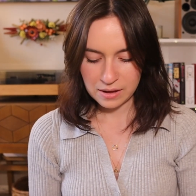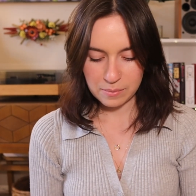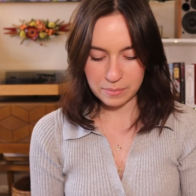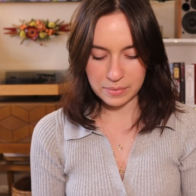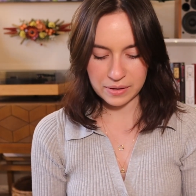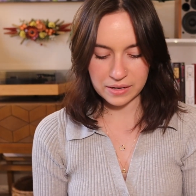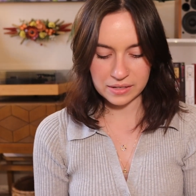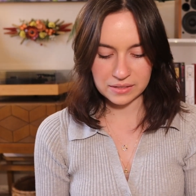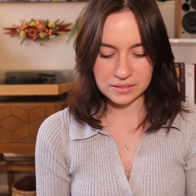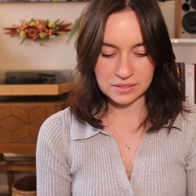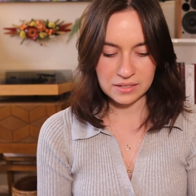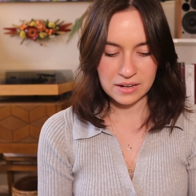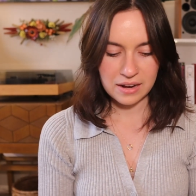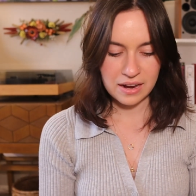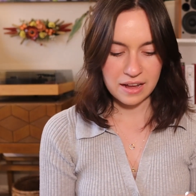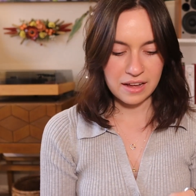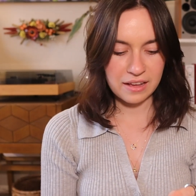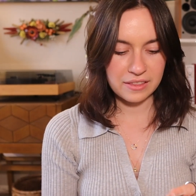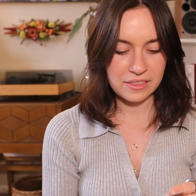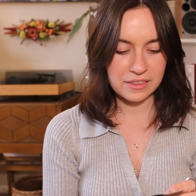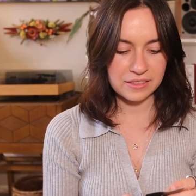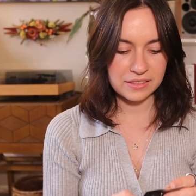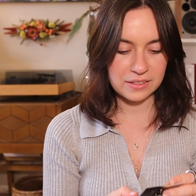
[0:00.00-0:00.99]
But
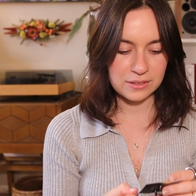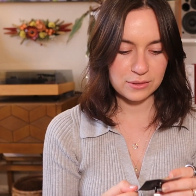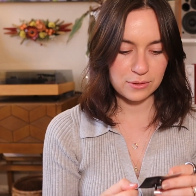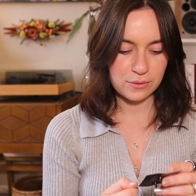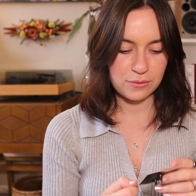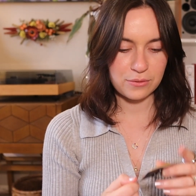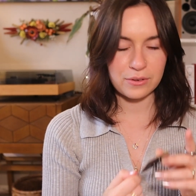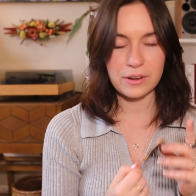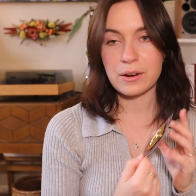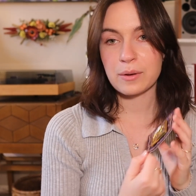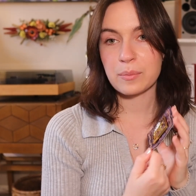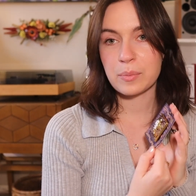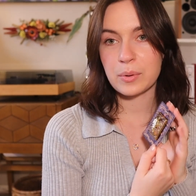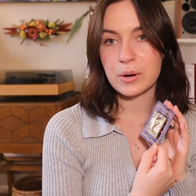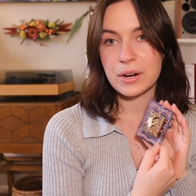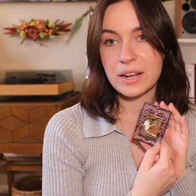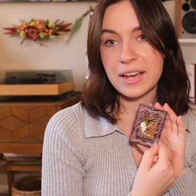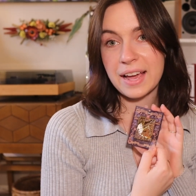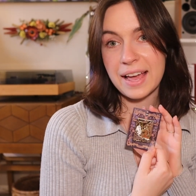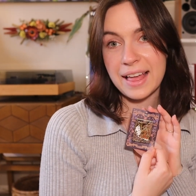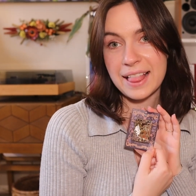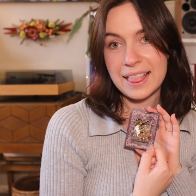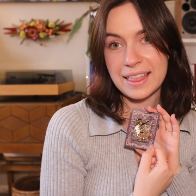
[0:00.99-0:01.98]
I think these are very
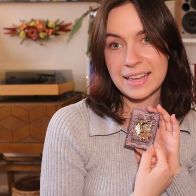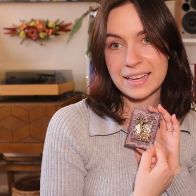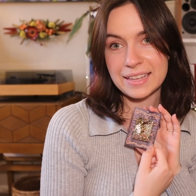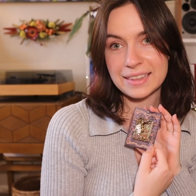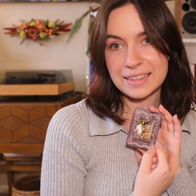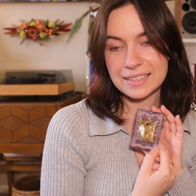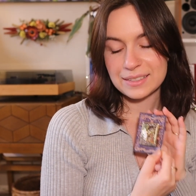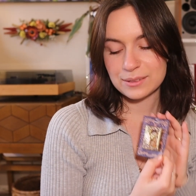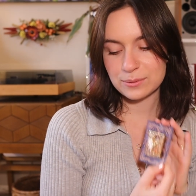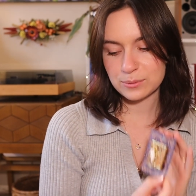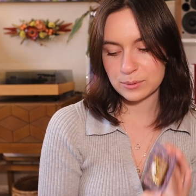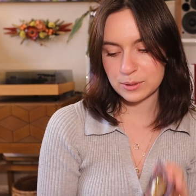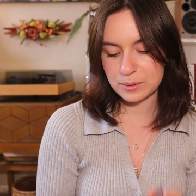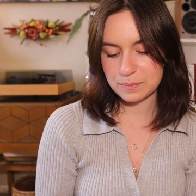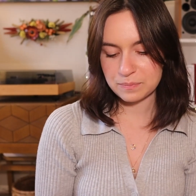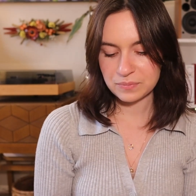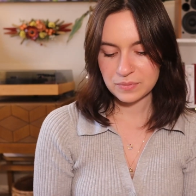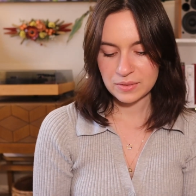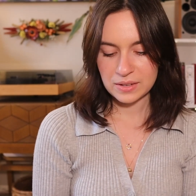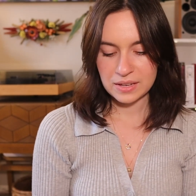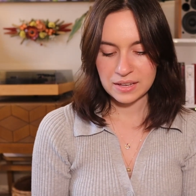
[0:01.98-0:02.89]
pretty. I like this one.